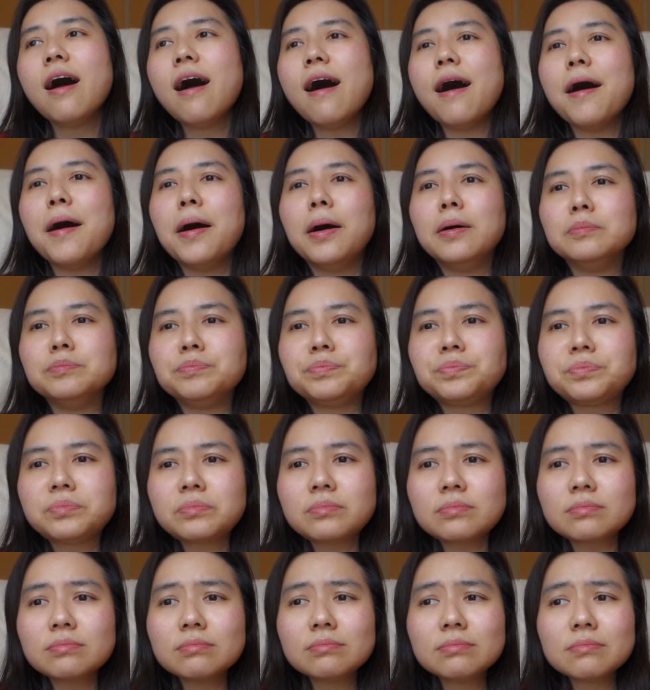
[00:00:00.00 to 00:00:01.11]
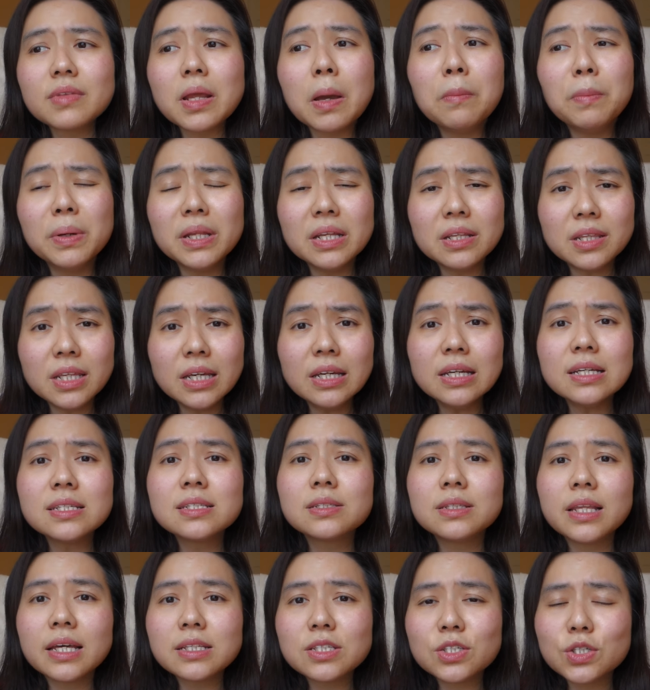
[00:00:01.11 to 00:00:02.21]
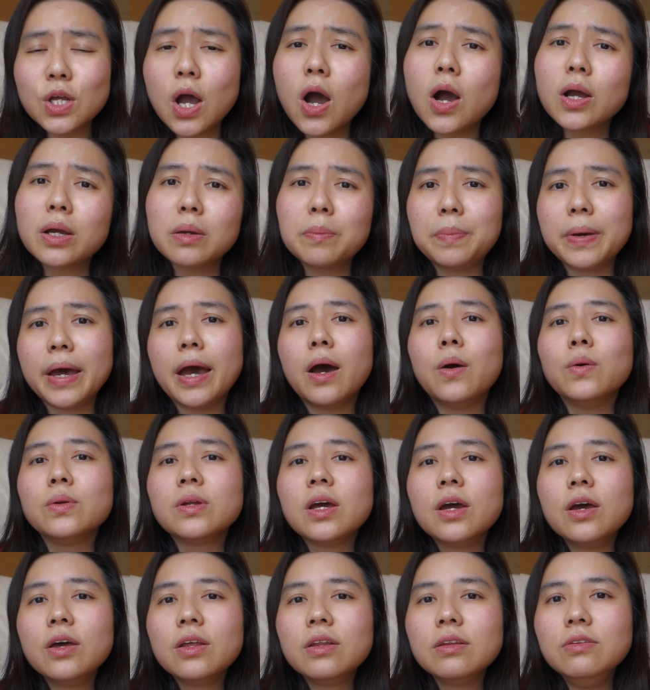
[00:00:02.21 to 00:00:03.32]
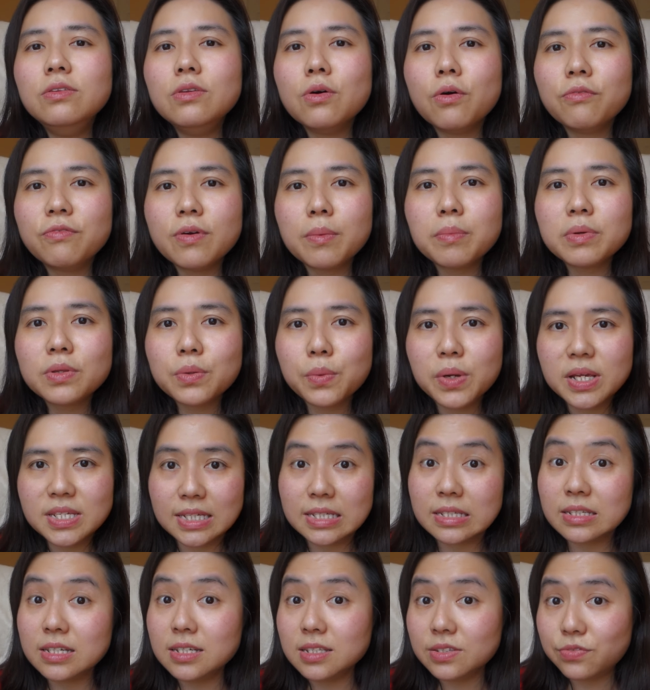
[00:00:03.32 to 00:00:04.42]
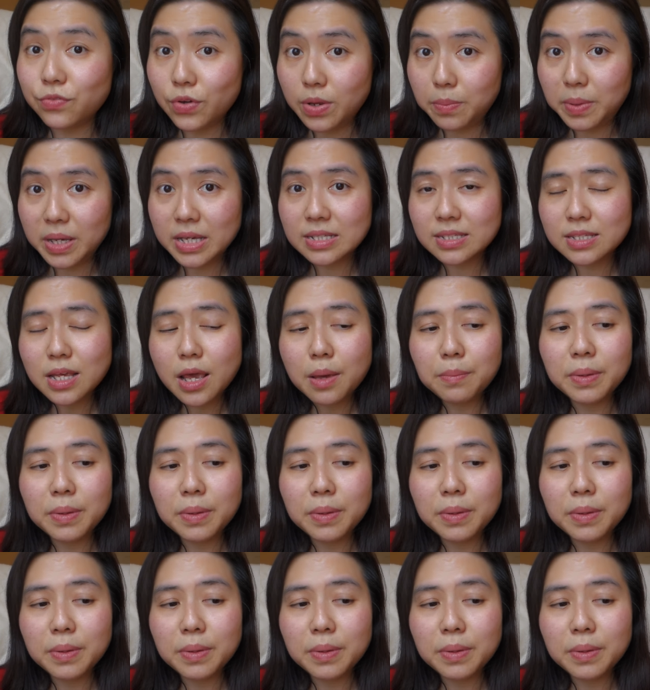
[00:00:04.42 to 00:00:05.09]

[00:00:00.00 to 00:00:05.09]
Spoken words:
But the thing is, let's talk about November 2016's freebies,